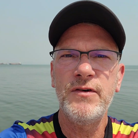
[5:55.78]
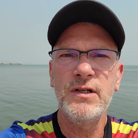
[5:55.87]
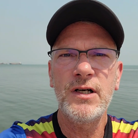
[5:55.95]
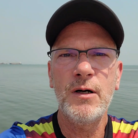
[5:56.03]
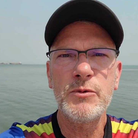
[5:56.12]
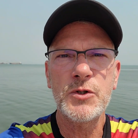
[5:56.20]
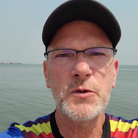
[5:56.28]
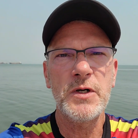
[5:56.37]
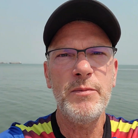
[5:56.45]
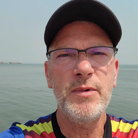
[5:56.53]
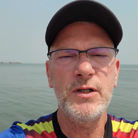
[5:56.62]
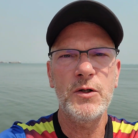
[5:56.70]
income
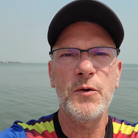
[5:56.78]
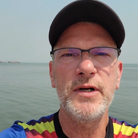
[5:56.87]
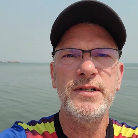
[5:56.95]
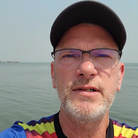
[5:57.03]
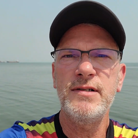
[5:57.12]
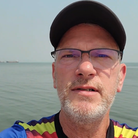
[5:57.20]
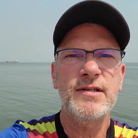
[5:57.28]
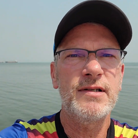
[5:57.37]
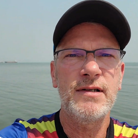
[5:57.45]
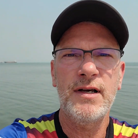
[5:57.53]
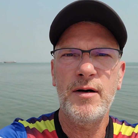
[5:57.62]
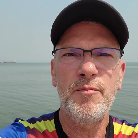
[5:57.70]
stream increases,
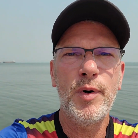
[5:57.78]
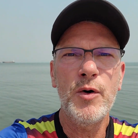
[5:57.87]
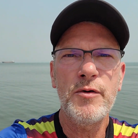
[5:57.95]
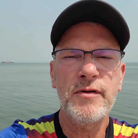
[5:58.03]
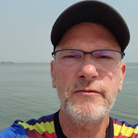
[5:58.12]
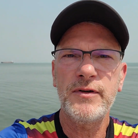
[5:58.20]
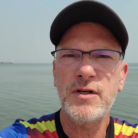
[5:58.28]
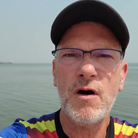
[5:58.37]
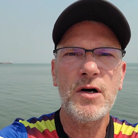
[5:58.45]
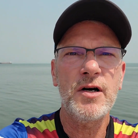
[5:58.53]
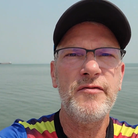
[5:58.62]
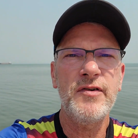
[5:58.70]
both
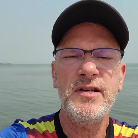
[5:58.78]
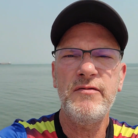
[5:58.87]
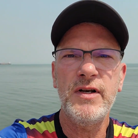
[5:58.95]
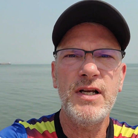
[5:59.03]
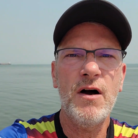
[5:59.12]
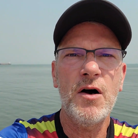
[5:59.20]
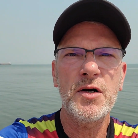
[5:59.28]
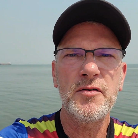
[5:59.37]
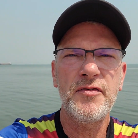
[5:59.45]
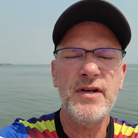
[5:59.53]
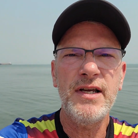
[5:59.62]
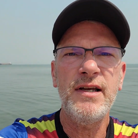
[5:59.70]
photography,
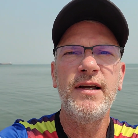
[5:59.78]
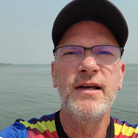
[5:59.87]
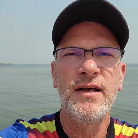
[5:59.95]
videography,